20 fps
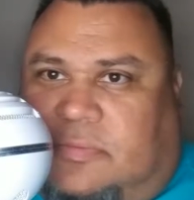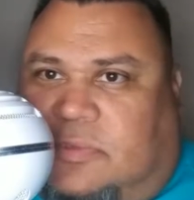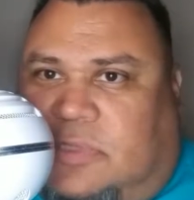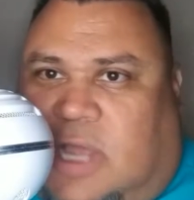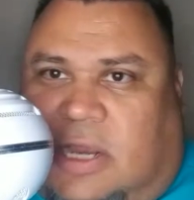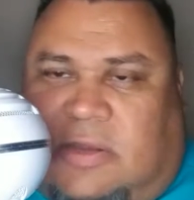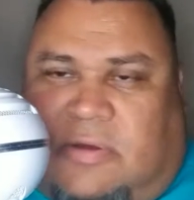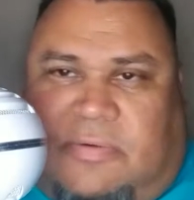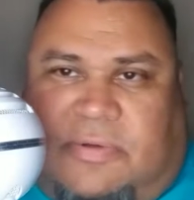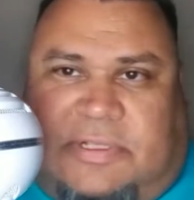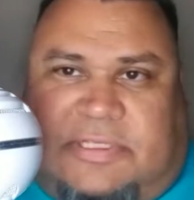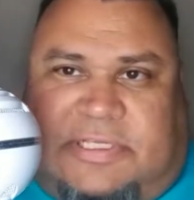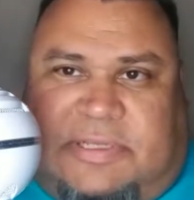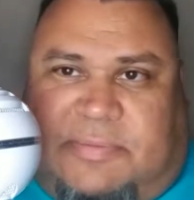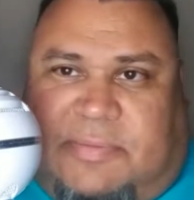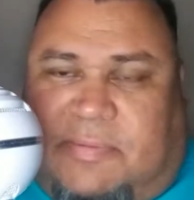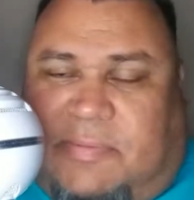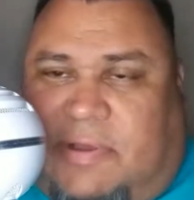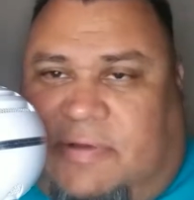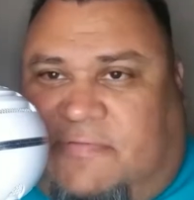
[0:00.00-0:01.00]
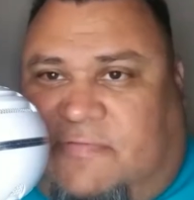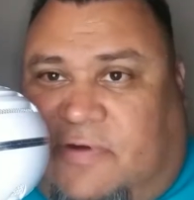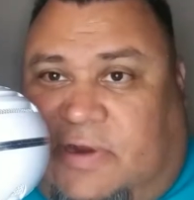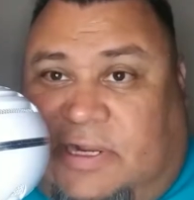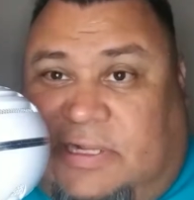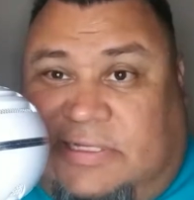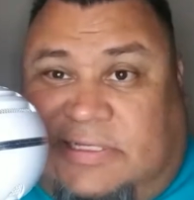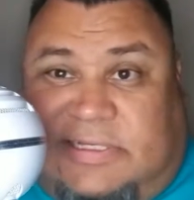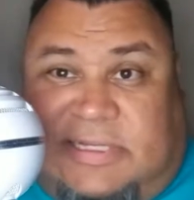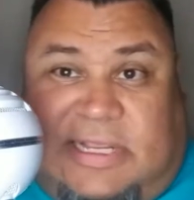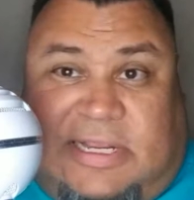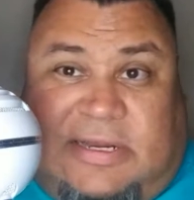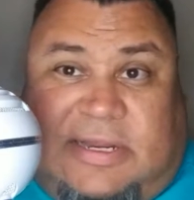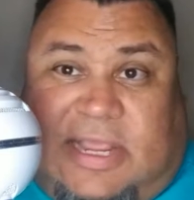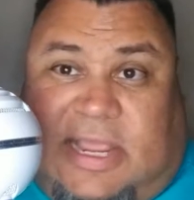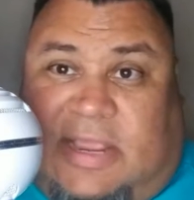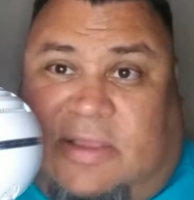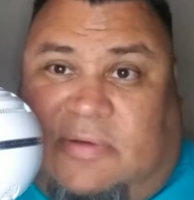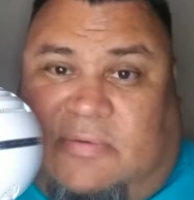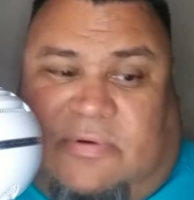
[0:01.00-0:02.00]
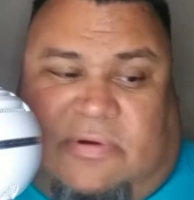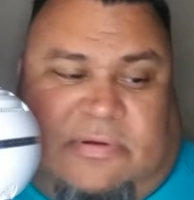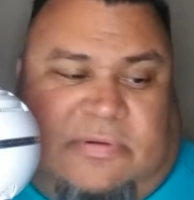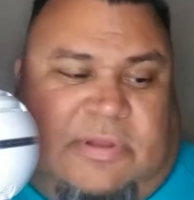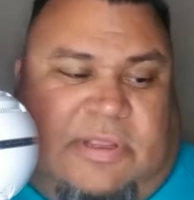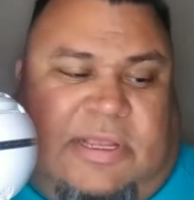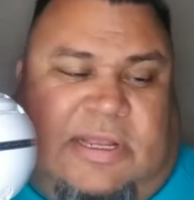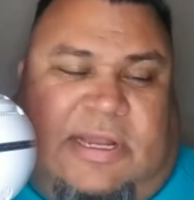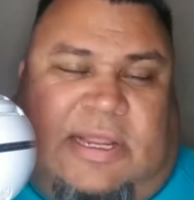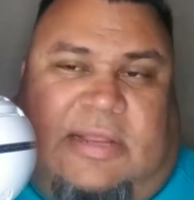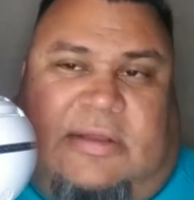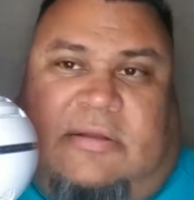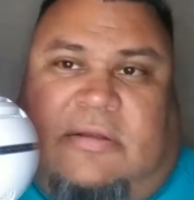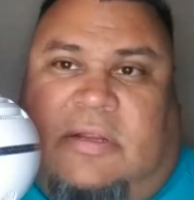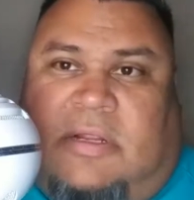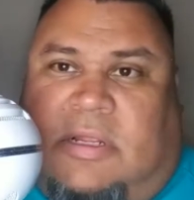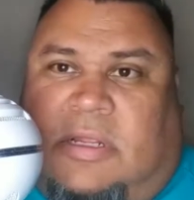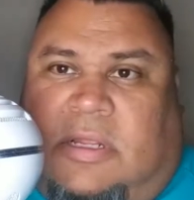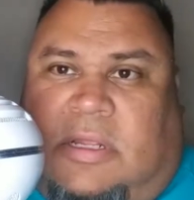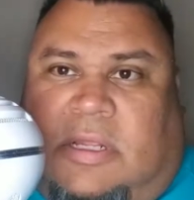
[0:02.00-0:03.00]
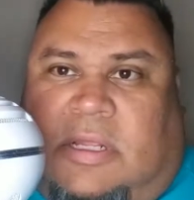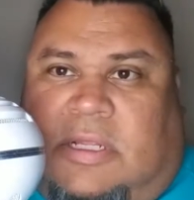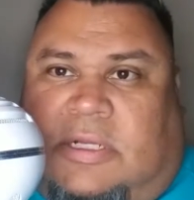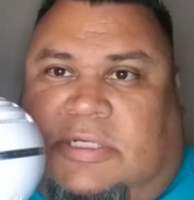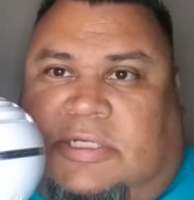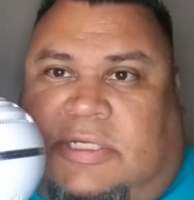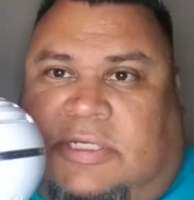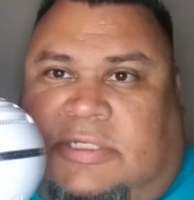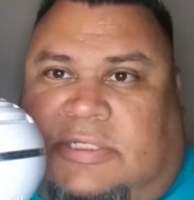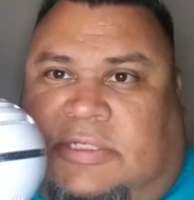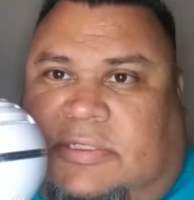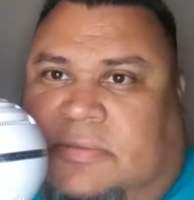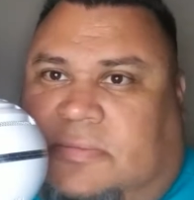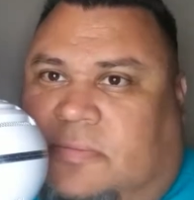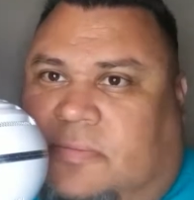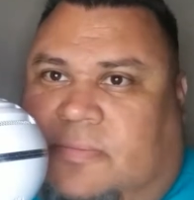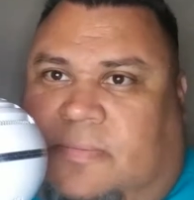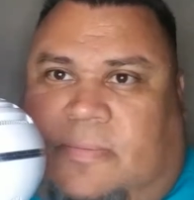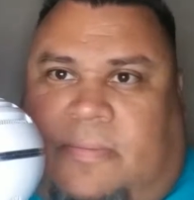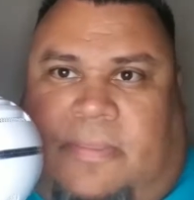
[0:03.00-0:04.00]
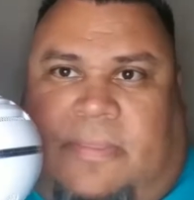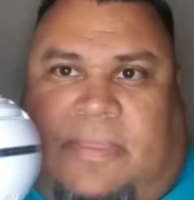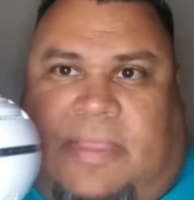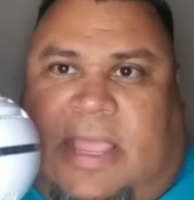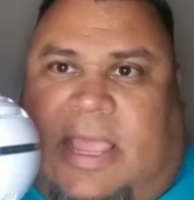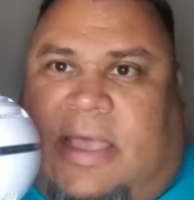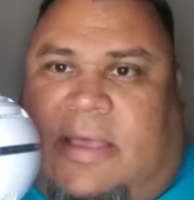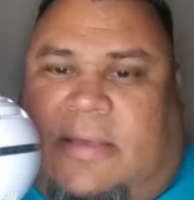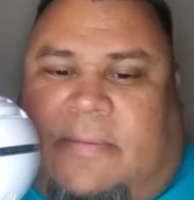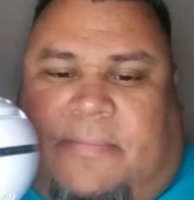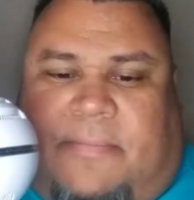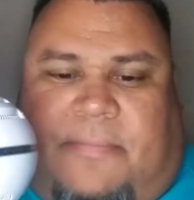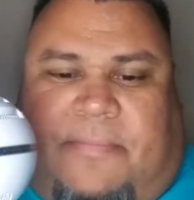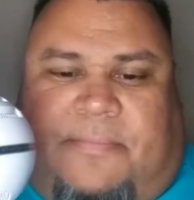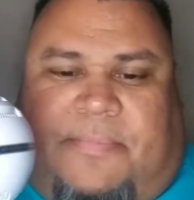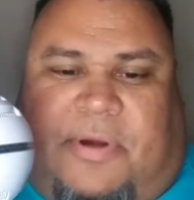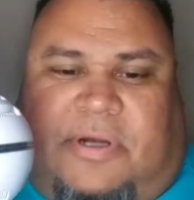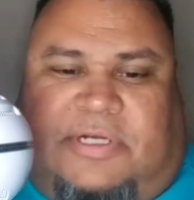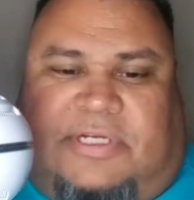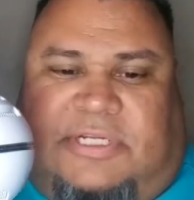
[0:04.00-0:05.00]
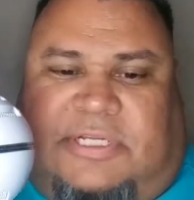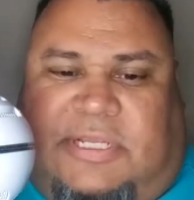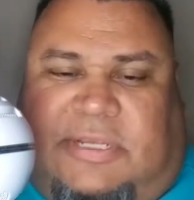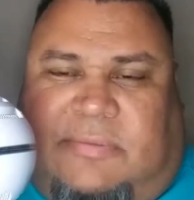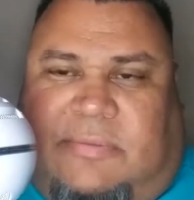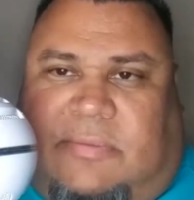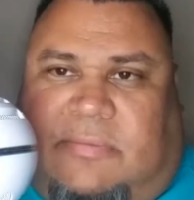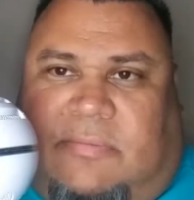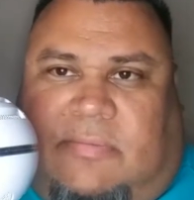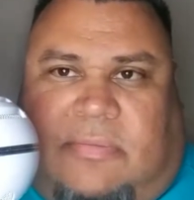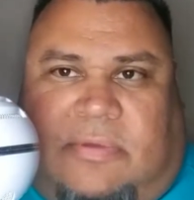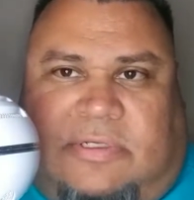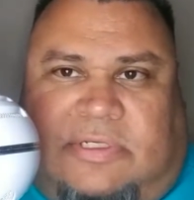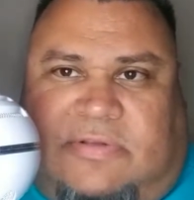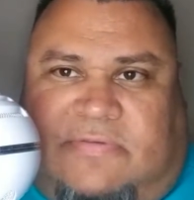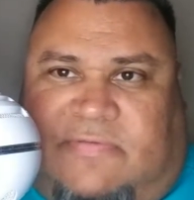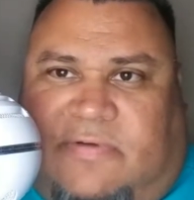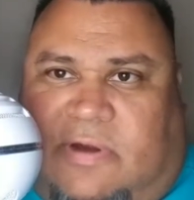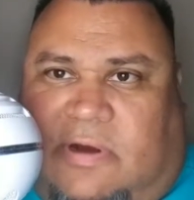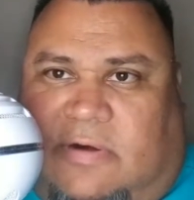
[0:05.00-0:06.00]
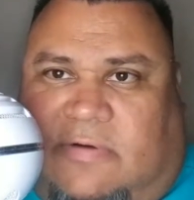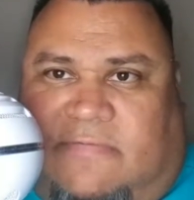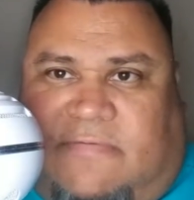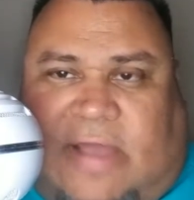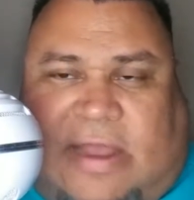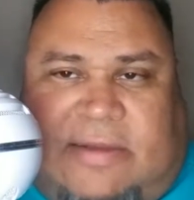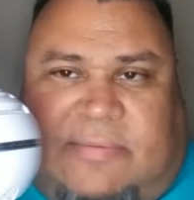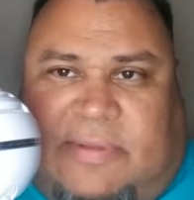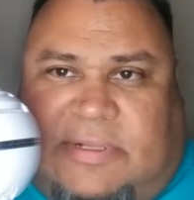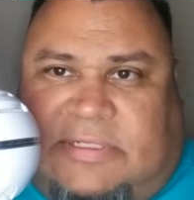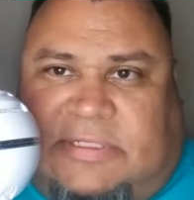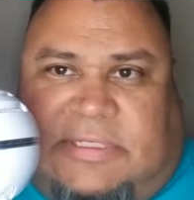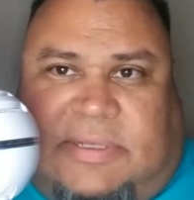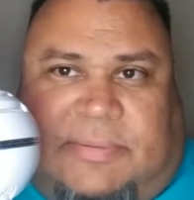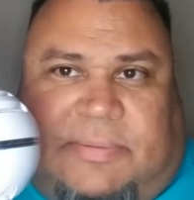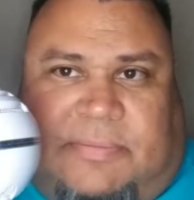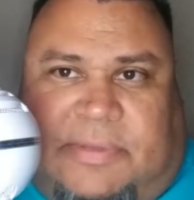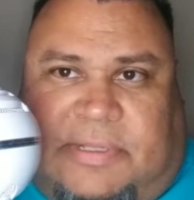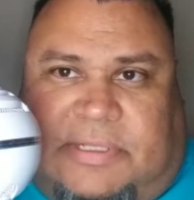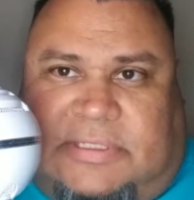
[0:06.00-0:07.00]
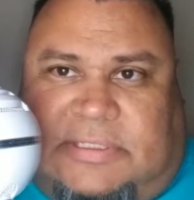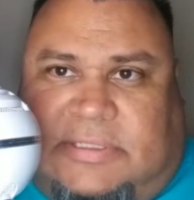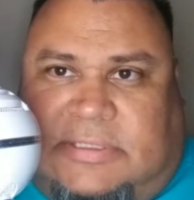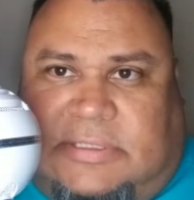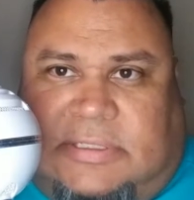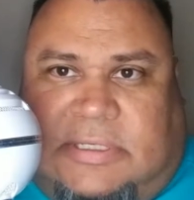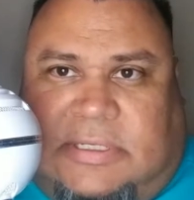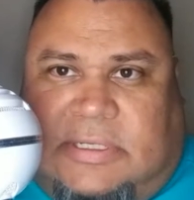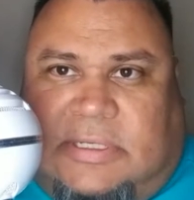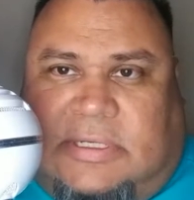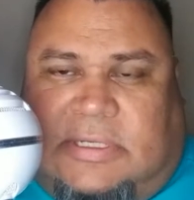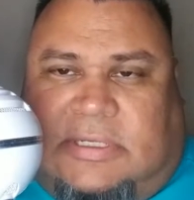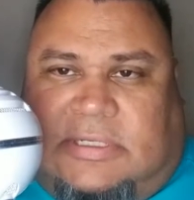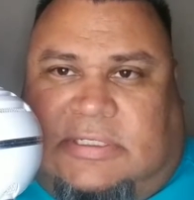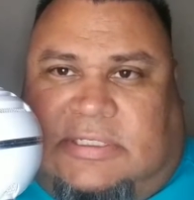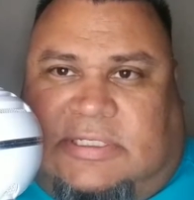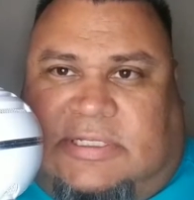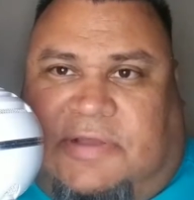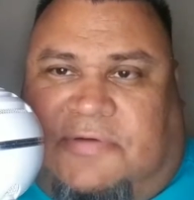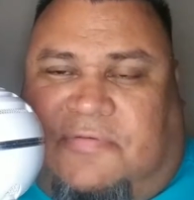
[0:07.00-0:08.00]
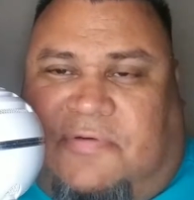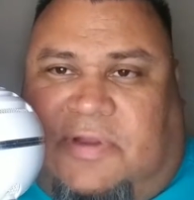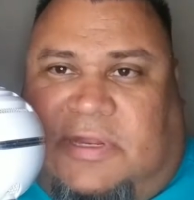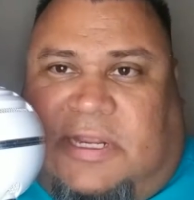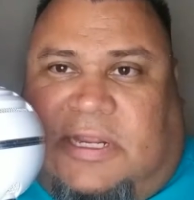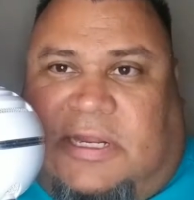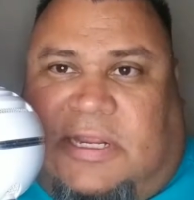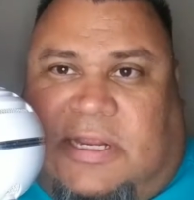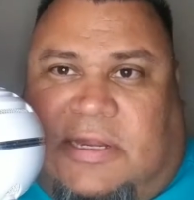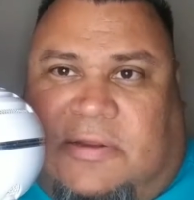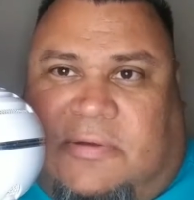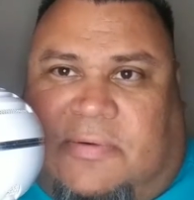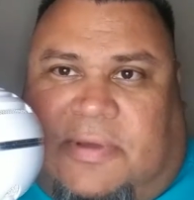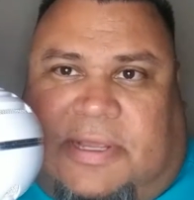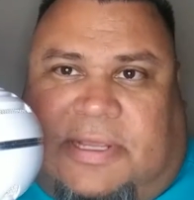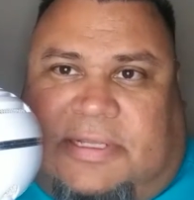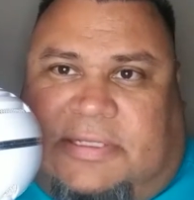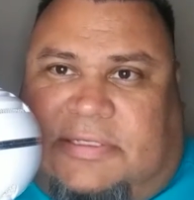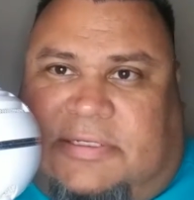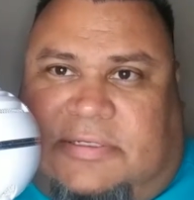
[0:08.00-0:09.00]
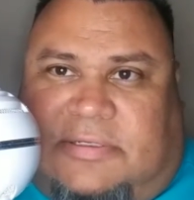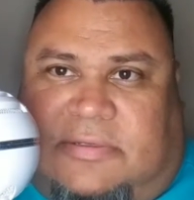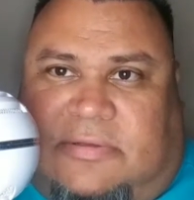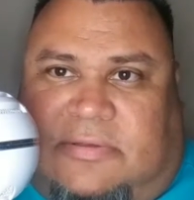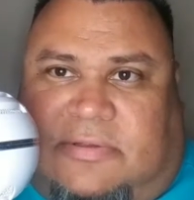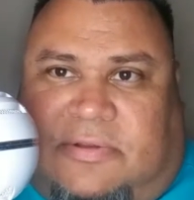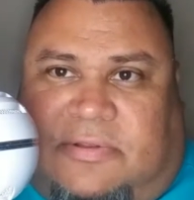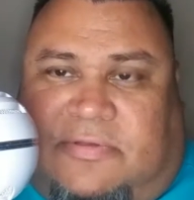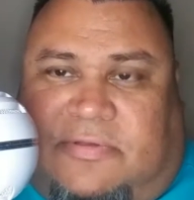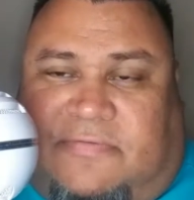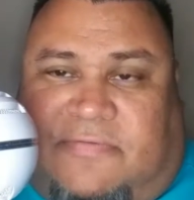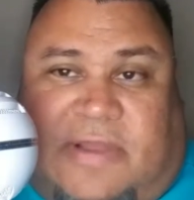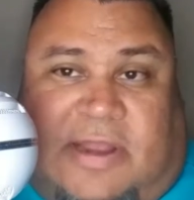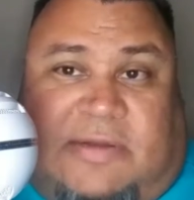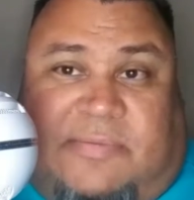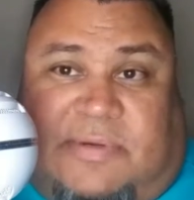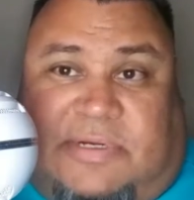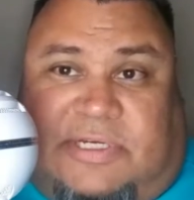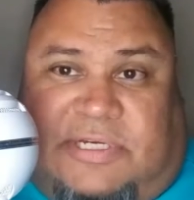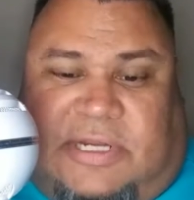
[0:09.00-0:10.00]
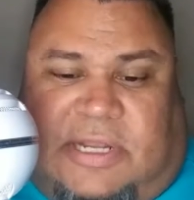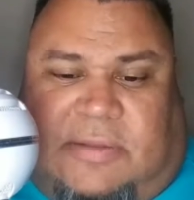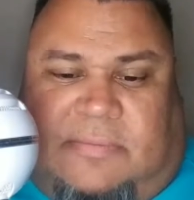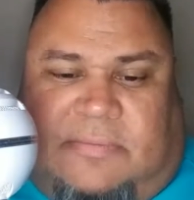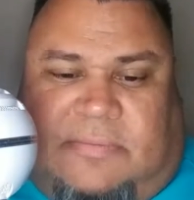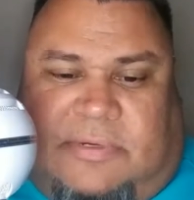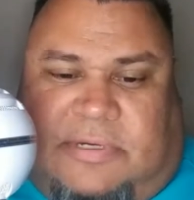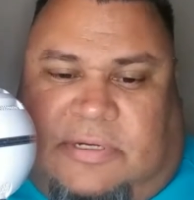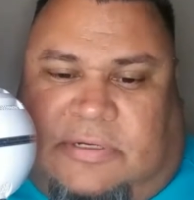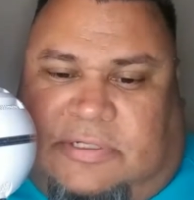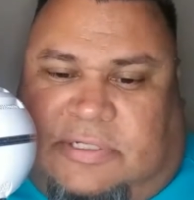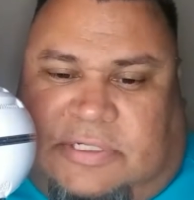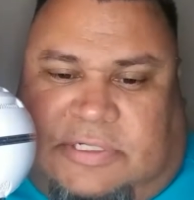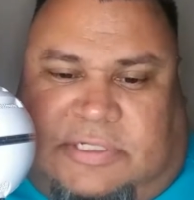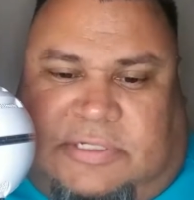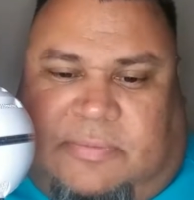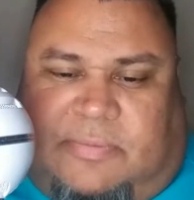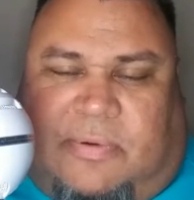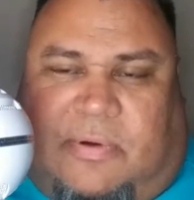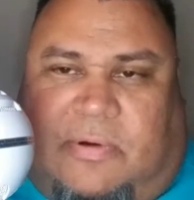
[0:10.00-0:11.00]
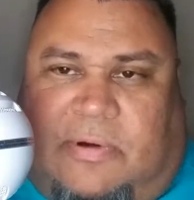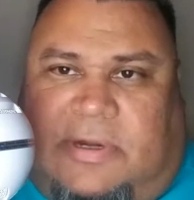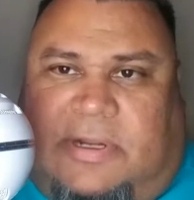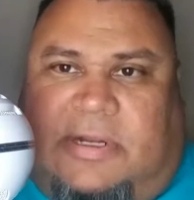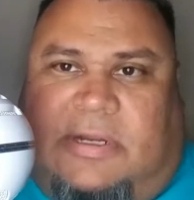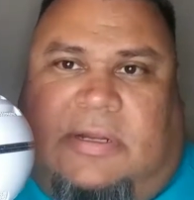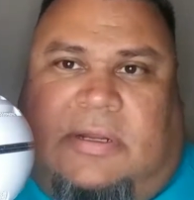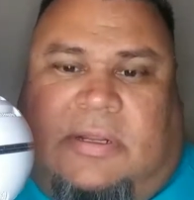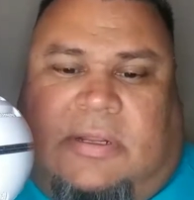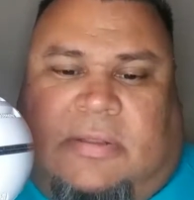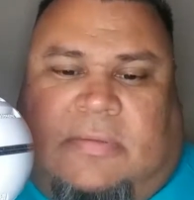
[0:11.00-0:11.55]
talking with some of my friends that hey, we're looking at just yeah purchasing most of our vitamins, supplements, stuff we need anyways through the vitamin shop. You know, just support it